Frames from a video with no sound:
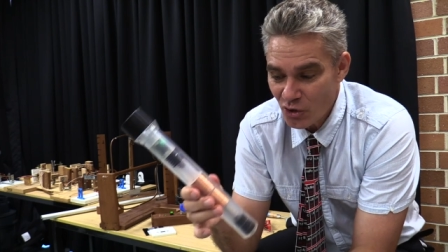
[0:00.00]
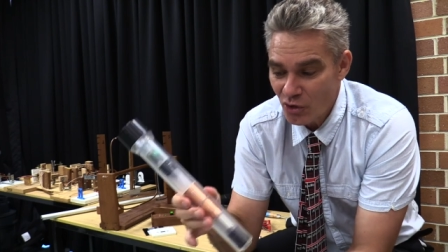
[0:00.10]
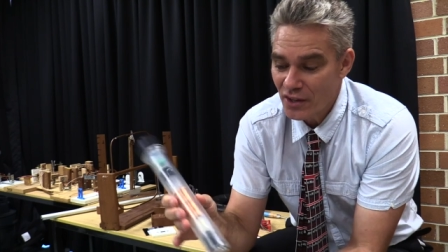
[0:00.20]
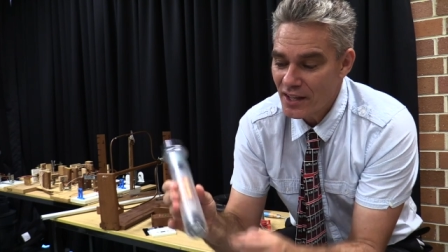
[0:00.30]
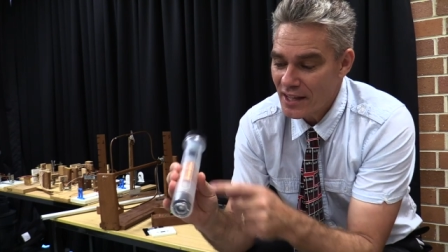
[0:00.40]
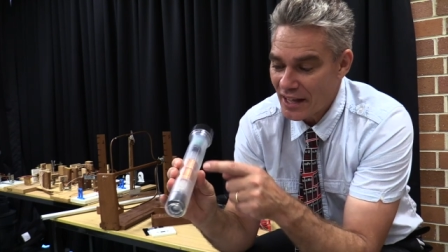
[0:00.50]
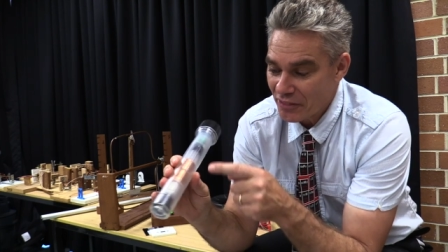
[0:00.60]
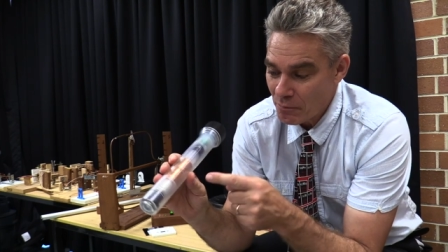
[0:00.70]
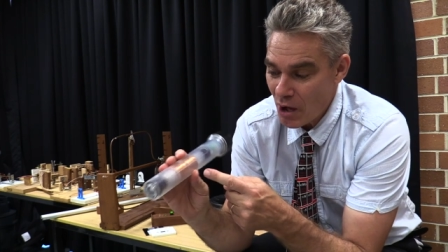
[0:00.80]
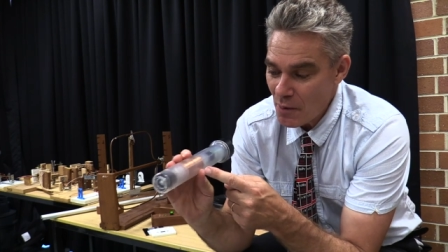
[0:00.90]
law.
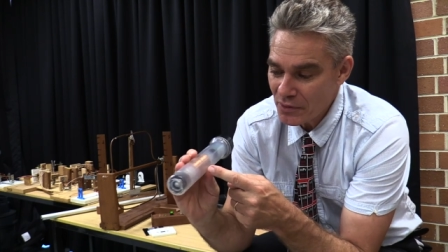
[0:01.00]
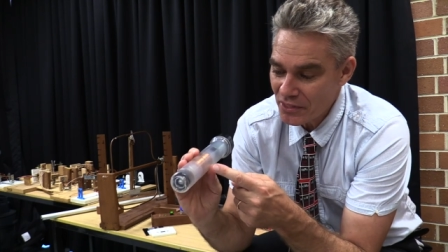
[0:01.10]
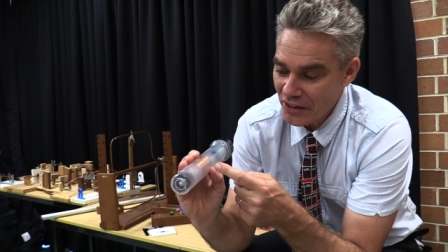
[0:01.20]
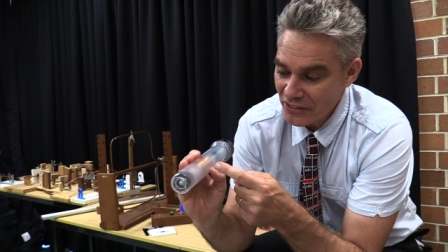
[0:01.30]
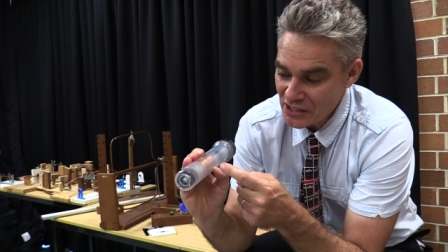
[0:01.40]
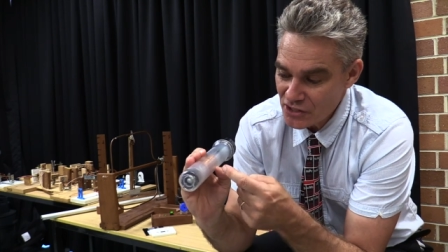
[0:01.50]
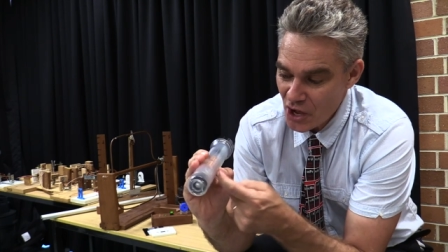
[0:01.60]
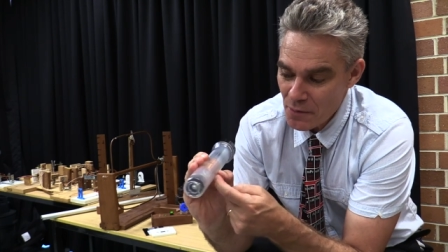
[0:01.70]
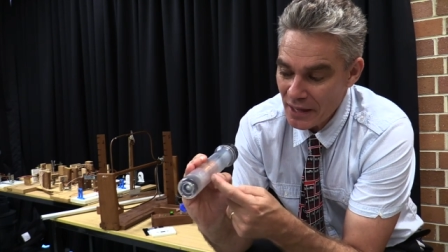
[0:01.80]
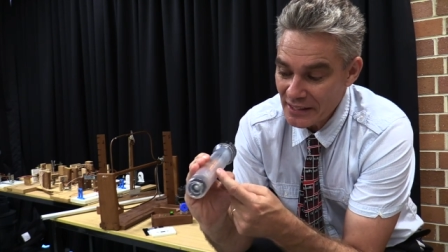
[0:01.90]
At the moment, there is
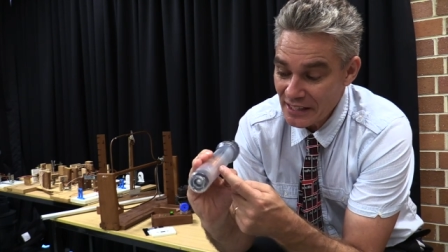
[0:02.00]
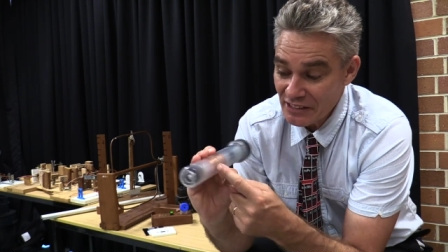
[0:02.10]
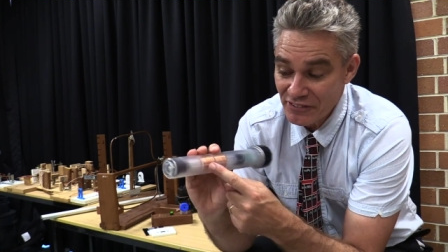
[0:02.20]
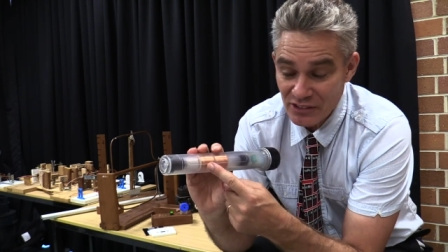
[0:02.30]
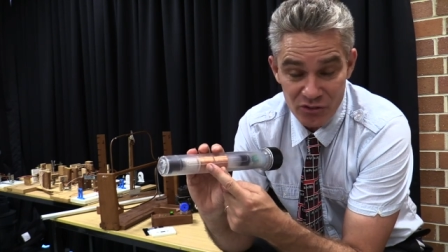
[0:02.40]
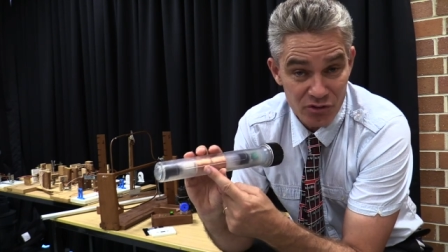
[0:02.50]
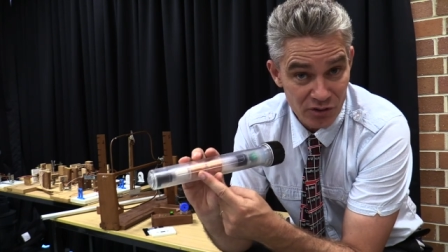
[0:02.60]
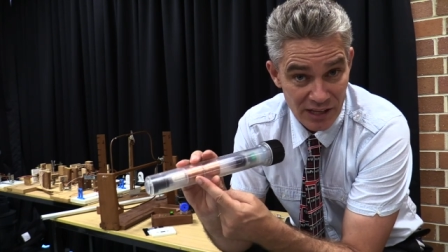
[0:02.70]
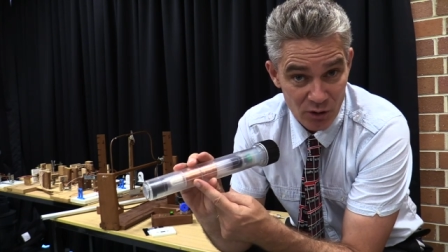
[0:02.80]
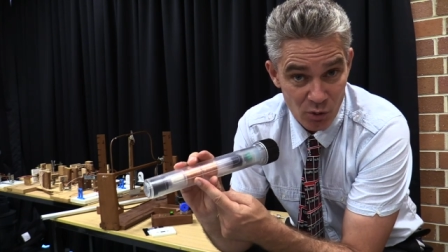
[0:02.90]
no magnetic field
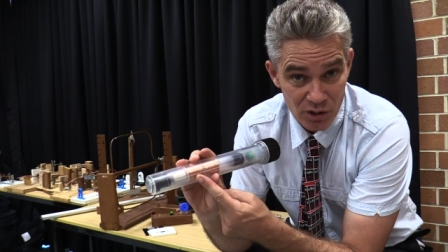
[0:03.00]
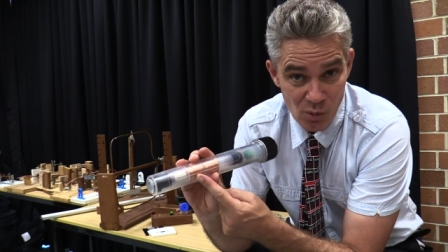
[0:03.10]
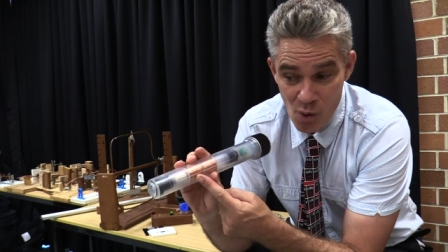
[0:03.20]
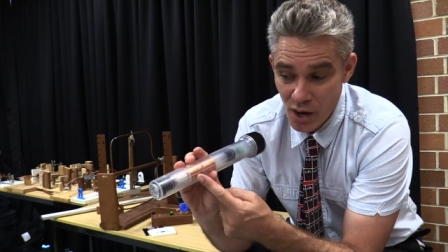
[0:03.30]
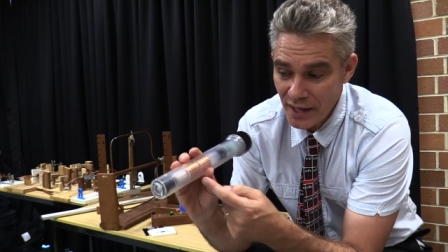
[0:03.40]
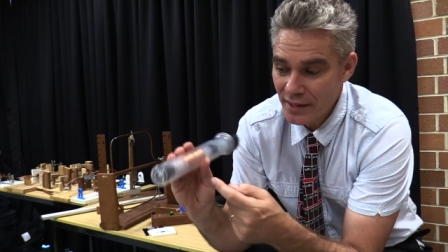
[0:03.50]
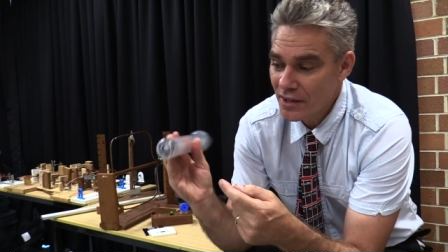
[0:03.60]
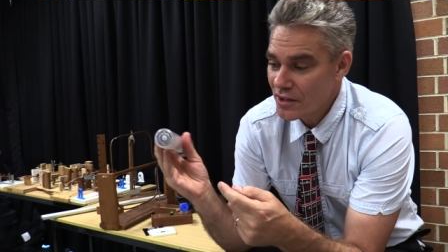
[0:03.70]
through that coil of wire.